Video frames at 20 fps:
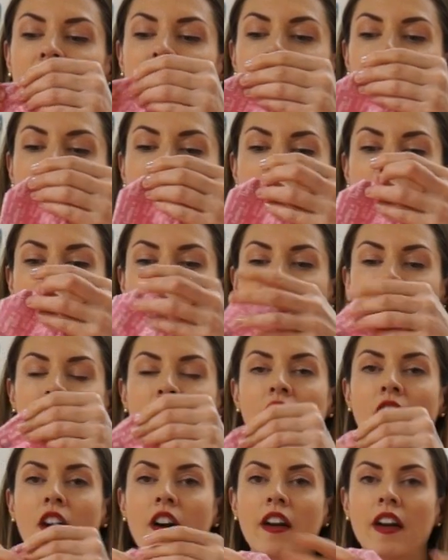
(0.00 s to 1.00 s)
different than
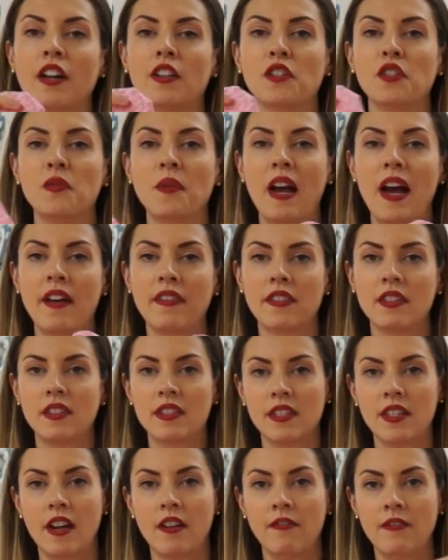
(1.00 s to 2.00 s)
a heart. As you add the
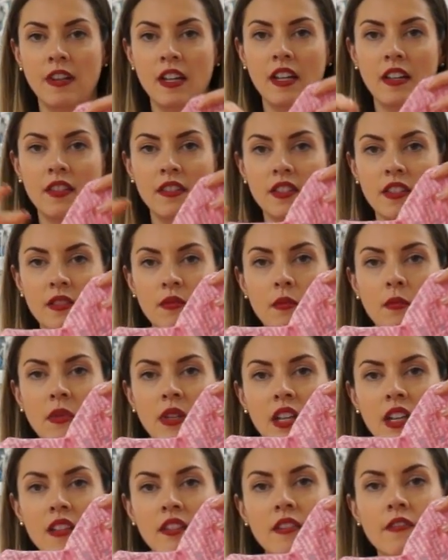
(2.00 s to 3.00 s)
stuffing, this will
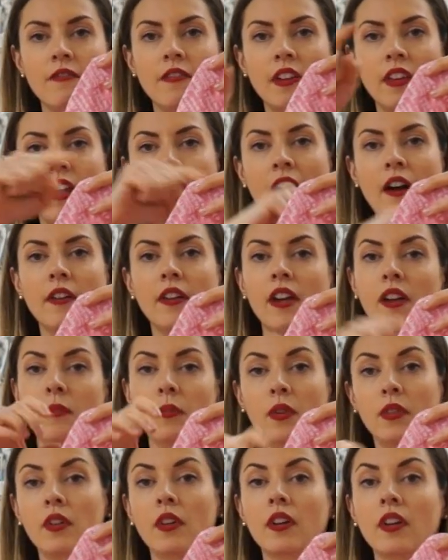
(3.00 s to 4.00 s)
begin to fill out and
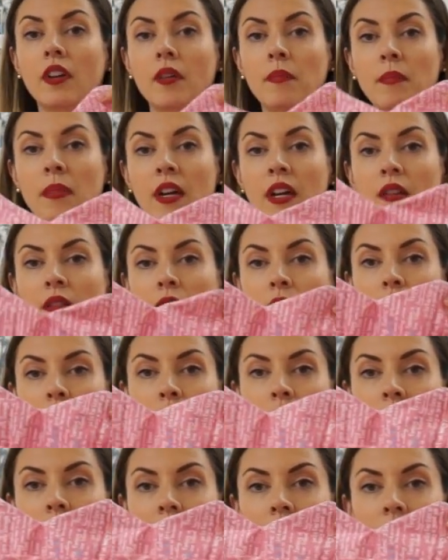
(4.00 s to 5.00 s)
will look a bit
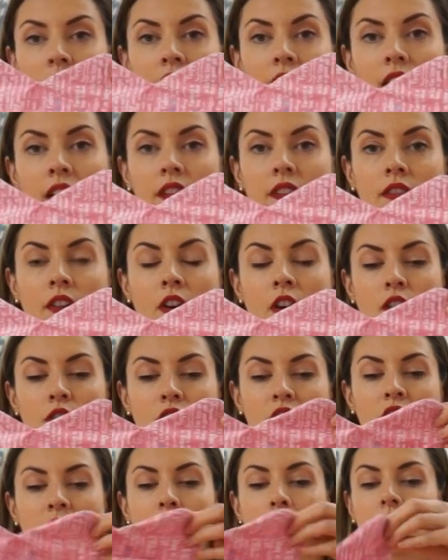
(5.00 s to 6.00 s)
more like the heart
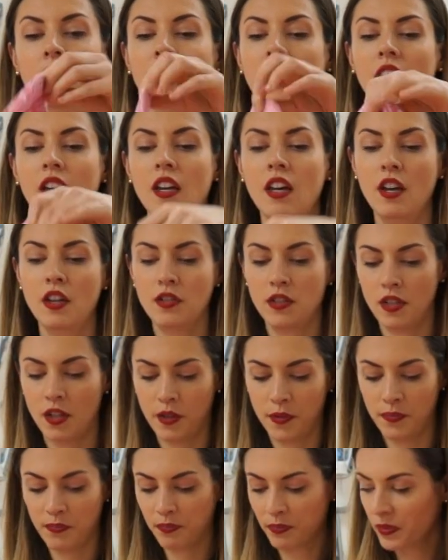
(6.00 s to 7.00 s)
shape.
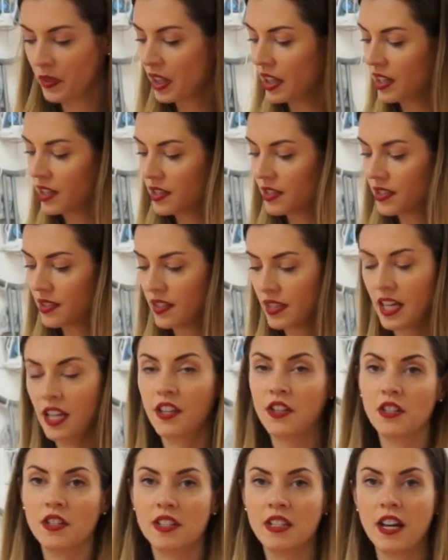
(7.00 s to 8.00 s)
So
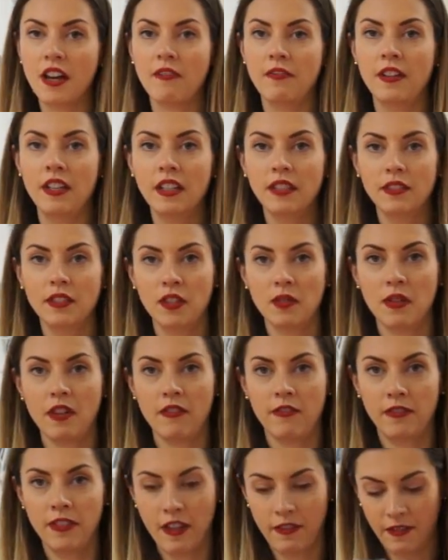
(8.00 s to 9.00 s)
take your stuffing, you
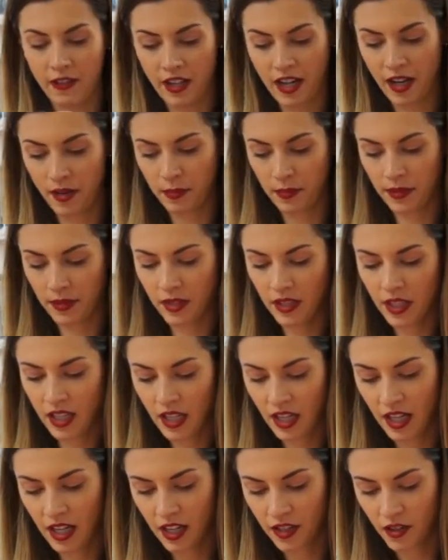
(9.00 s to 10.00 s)
want to fluff it up
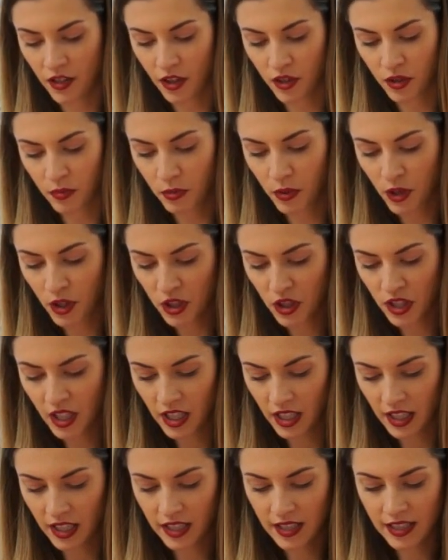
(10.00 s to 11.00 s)
and start to push
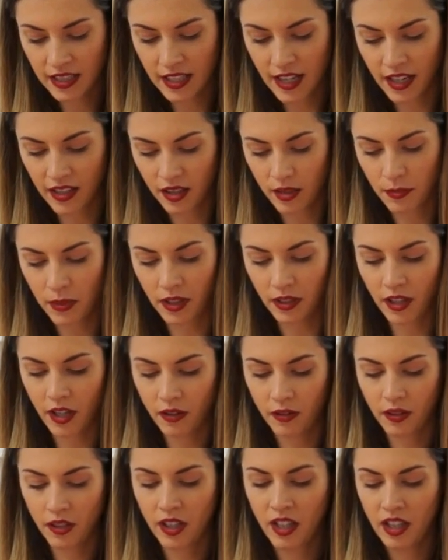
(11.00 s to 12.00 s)
it inside the
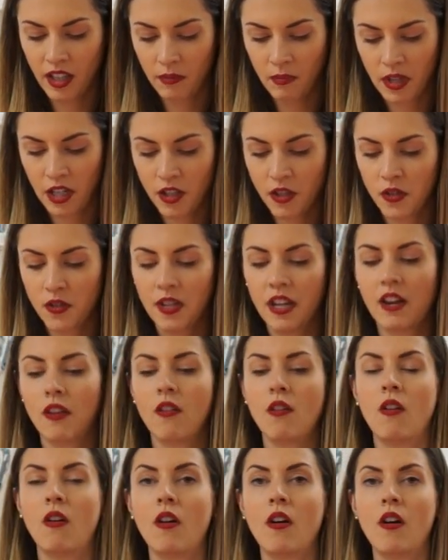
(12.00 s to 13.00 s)
pillow. Make sure you get
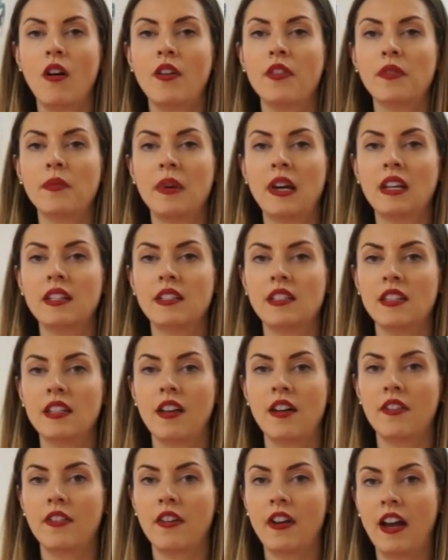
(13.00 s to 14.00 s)
it all the way to the
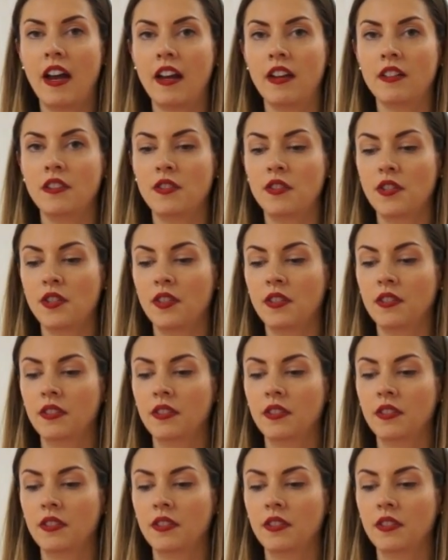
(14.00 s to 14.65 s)
other edge